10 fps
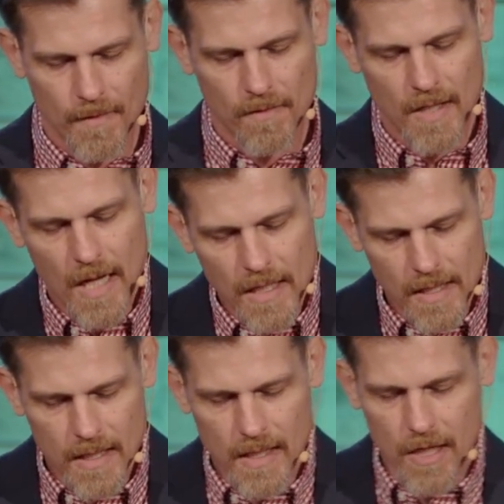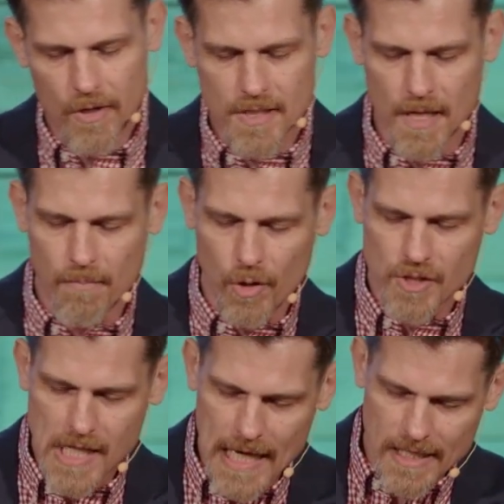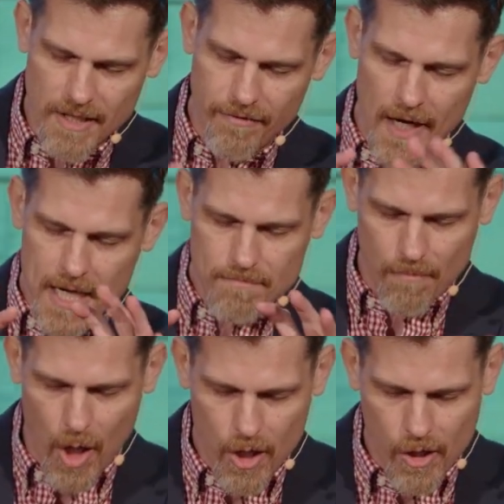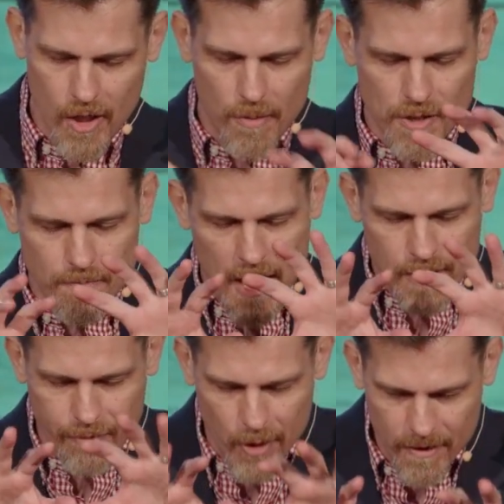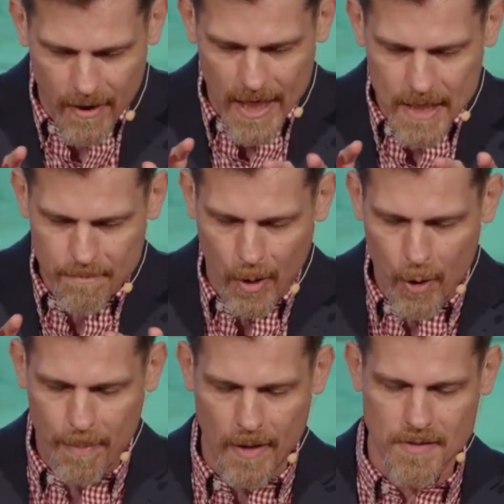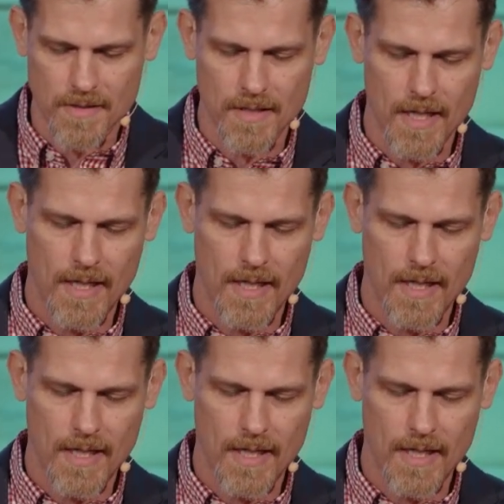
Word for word: the idea here is that Moses had a divine marker and was made for a divine purpose.